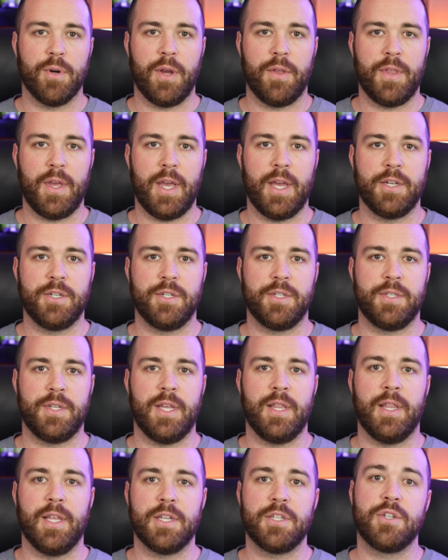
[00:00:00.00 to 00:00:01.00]
around the edges
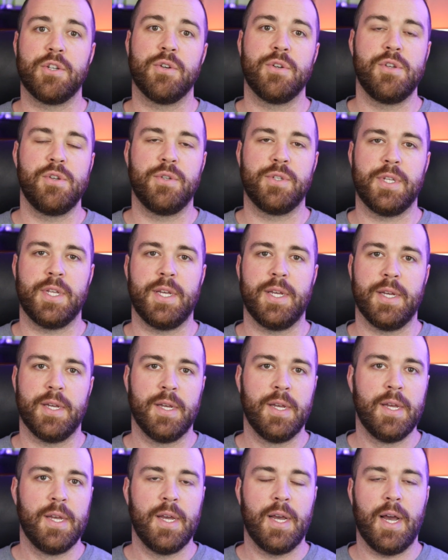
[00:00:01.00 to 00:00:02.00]
unless you're using
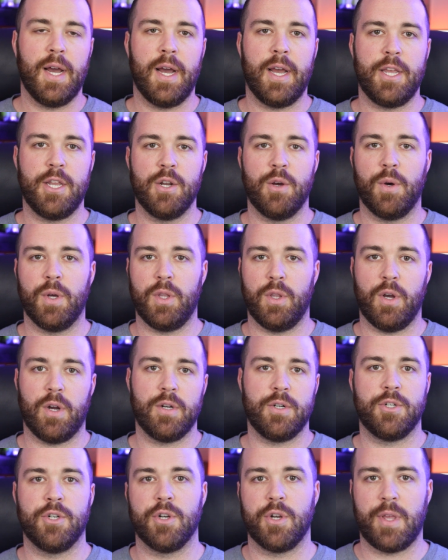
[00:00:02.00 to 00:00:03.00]
you know, a
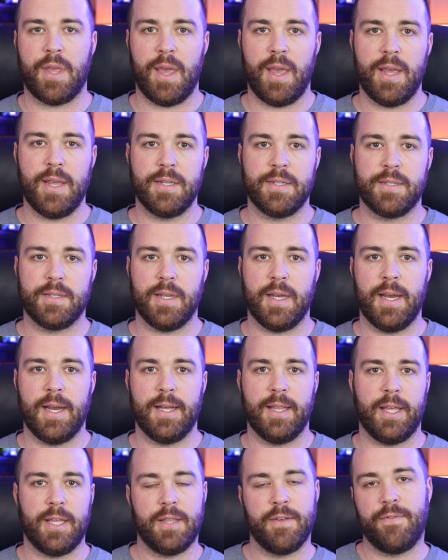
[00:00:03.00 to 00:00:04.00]
larger case
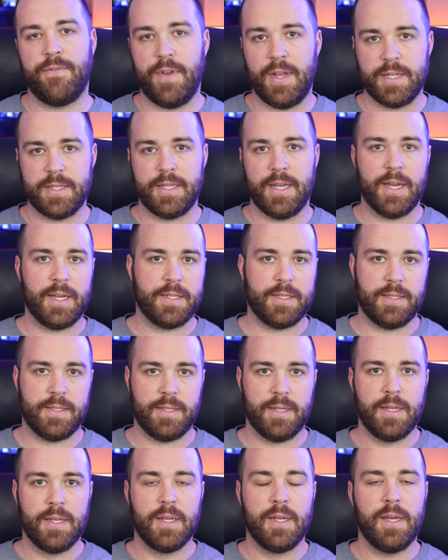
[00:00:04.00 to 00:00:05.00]
like the
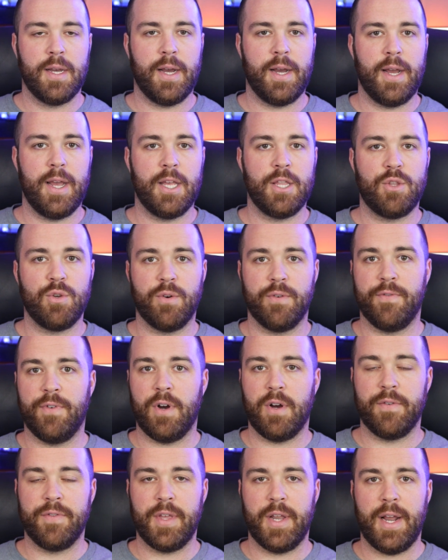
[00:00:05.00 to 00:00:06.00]
Fantex Into
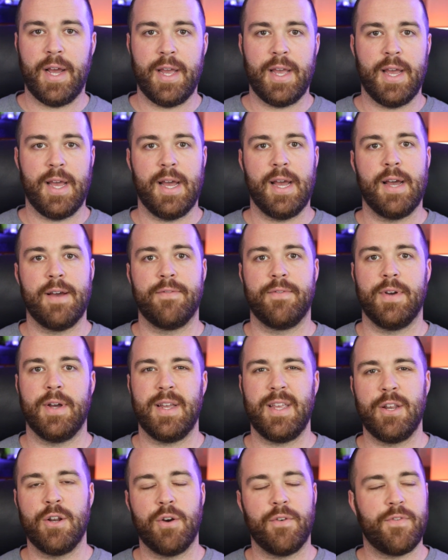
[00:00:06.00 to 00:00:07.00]
Evolve that I have.
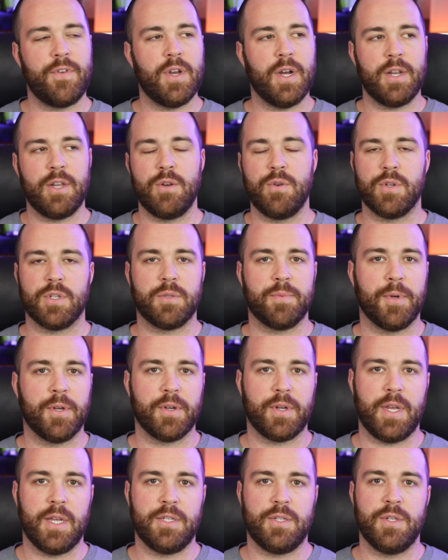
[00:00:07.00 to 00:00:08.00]
You know, if you got into a
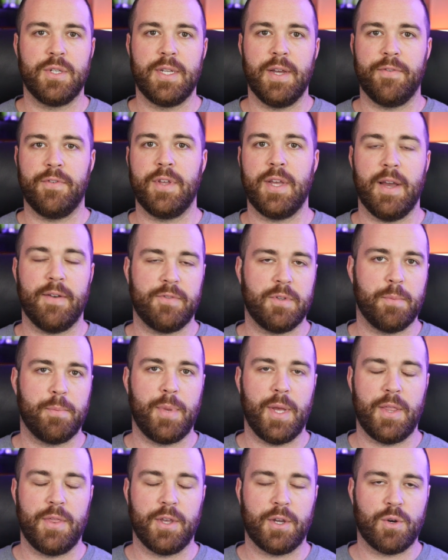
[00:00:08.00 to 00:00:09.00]
smaller case, you definitely have to
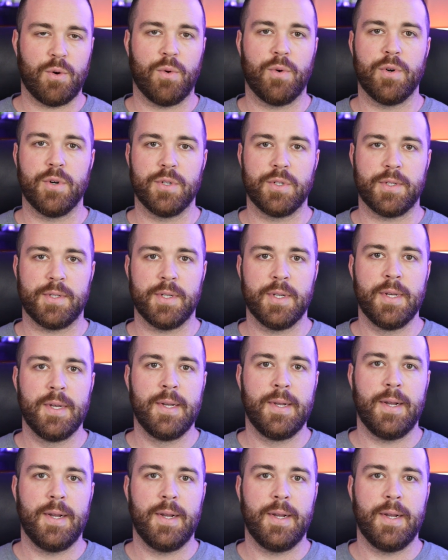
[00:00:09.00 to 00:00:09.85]
bend the corners